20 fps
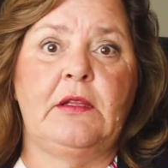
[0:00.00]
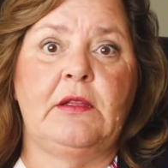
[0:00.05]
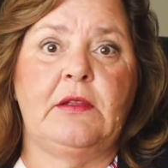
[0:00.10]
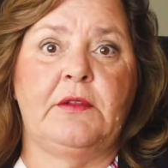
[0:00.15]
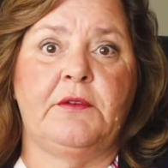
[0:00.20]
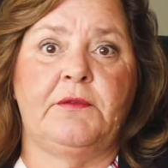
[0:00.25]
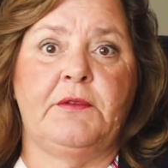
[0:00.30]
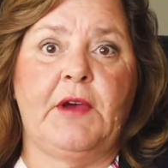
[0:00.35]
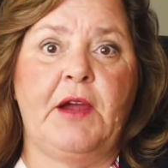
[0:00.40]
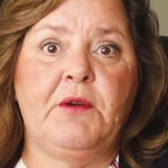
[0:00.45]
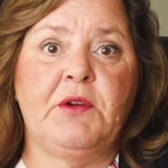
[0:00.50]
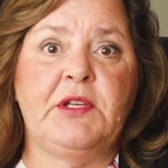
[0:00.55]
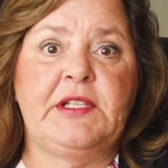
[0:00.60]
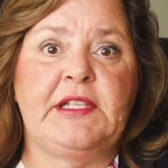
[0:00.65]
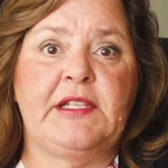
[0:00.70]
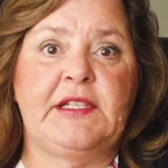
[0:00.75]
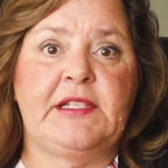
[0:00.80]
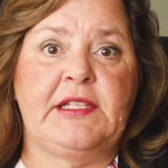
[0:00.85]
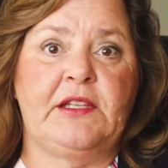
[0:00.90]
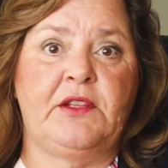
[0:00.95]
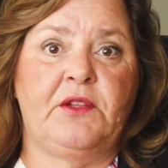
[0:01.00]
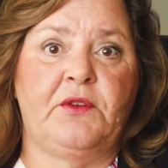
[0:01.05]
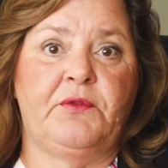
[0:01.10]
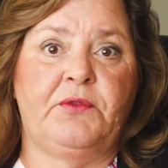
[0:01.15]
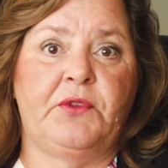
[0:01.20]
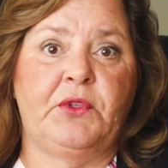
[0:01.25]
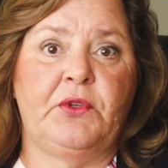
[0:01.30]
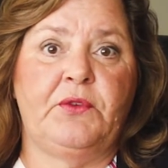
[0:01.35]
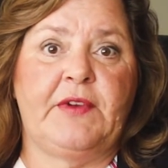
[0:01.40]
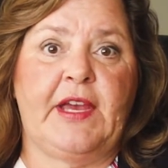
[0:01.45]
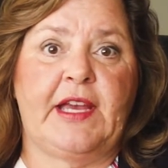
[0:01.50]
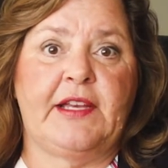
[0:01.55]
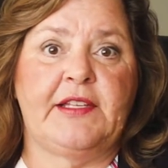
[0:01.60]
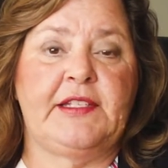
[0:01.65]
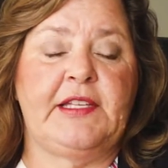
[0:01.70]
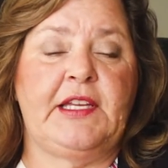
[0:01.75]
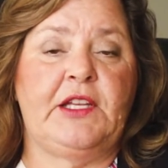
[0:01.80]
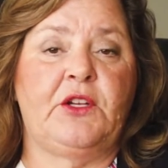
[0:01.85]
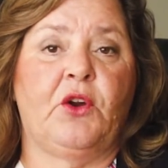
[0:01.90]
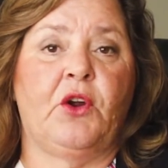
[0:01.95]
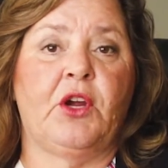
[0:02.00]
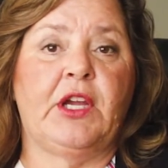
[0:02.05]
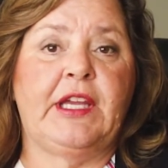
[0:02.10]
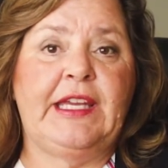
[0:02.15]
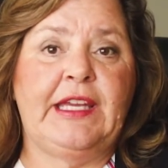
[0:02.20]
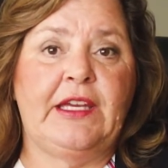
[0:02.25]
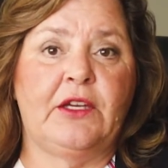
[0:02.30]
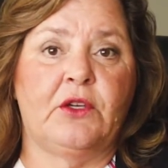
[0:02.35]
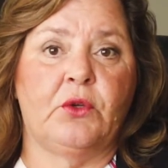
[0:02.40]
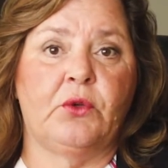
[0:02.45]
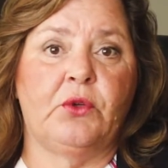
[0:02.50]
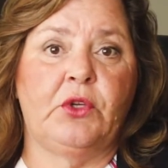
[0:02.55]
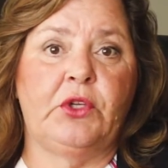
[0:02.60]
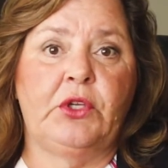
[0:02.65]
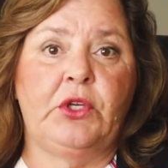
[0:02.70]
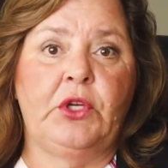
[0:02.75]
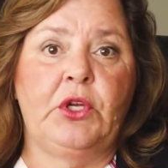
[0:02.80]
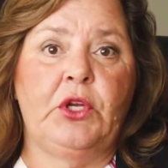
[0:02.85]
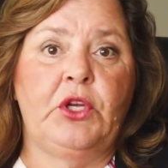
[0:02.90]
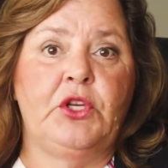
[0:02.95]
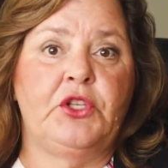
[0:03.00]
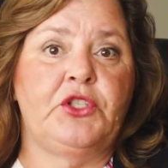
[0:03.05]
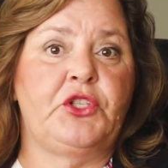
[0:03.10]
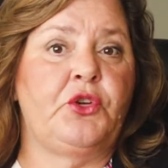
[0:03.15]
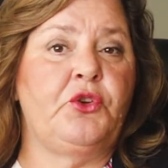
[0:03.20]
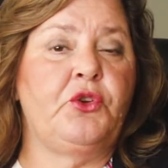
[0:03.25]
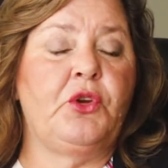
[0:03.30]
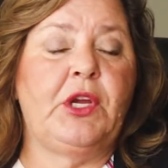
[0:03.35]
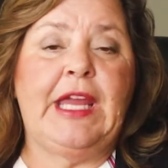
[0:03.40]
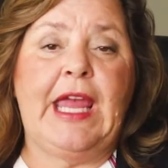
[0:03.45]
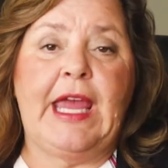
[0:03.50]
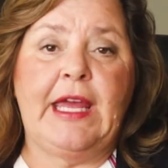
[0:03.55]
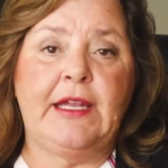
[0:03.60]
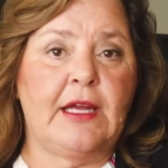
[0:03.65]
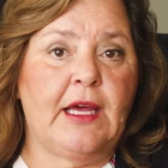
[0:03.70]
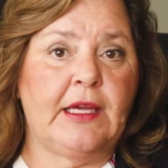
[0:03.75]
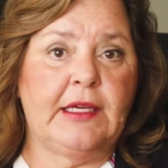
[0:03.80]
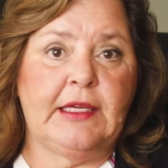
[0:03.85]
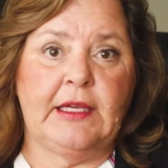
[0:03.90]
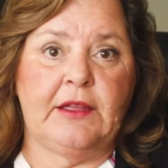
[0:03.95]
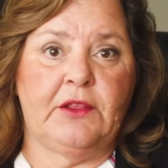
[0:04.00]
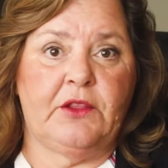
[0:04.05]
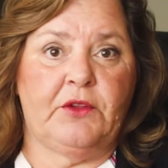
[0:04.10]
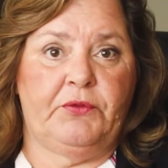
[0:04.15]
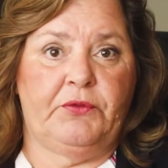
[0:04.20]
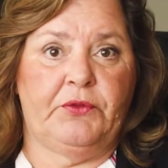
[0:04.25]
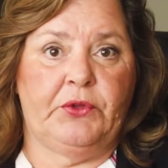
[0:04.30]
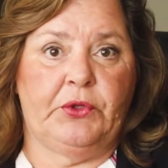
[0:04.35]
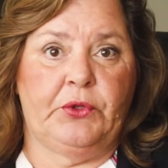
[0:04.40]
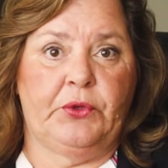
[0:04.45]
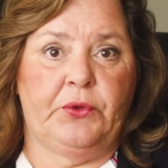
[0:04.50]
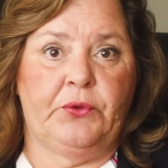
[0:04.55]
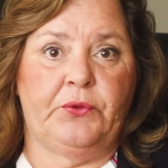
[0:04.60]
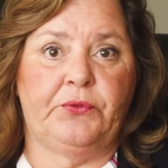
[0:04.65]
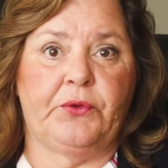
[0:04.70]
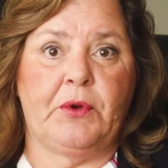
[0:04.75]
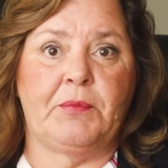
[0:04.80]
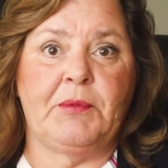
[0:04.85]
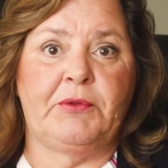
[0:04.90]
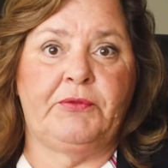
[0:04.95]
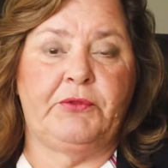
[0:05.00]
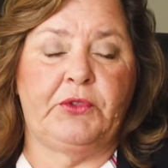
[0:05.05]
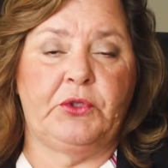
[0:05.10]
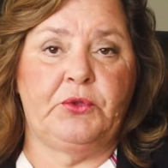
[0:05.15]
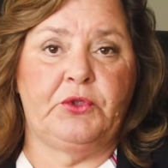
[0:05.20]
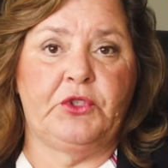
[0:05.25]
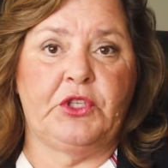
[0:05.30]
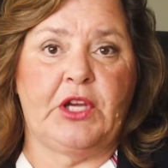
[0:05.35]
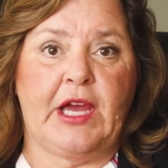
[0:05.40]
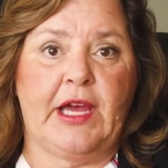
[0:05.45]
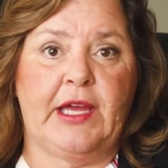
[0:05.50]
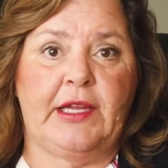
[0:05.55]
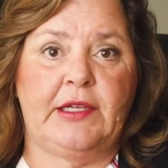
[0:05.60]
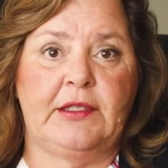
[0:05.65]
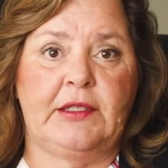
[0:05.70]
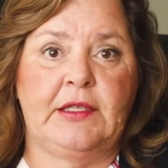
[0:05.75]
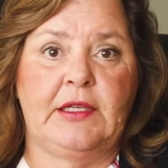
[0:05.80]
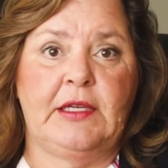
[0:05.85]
The viruses in the flu vaccine are killed, so you cannot get the flu from a flu shot.